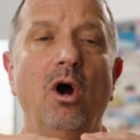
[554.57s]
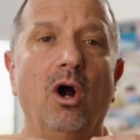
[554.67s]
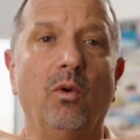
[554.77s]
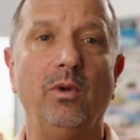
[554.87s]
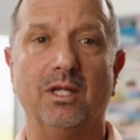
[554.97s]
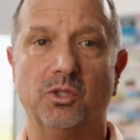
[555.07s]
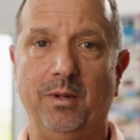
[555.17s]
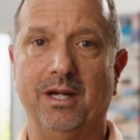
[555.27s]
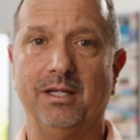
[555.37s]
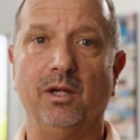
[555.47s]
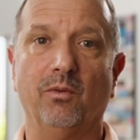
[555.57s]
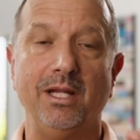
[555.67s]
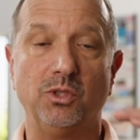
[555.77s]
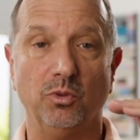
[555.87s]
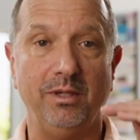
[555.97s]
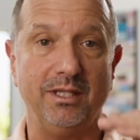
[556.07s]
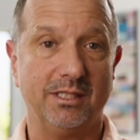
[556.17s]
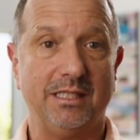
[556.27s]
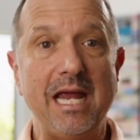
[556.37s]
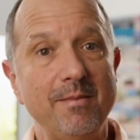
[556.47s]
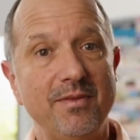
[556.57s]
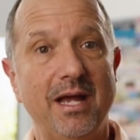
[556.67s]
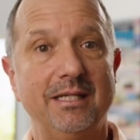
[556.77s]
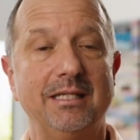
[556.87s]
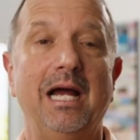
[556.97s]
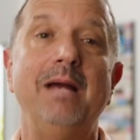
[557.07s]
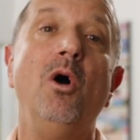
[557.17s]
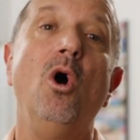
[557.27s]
Are we expecting rates will be the same at that time?